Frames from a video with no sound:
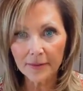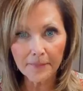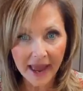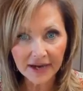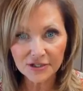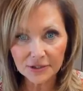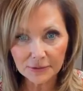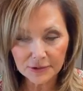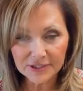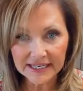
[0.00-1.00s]
the back
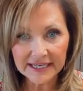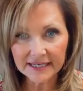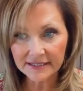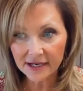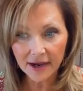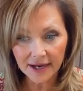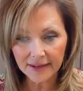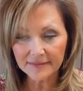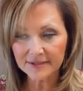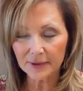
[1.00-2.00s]
to routine
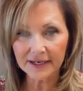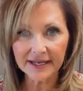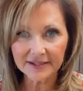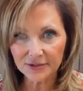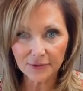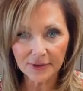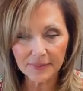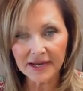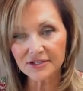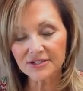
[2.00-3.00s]
times when kids are
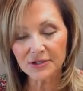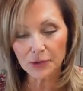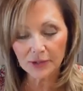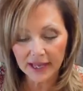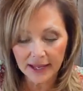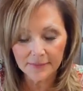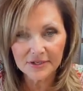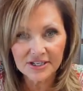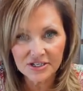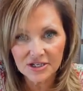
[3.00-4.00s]
going back to school
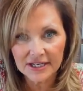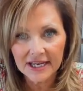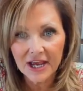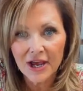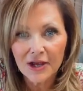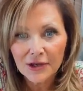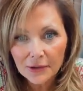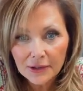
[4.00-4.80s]
and potentially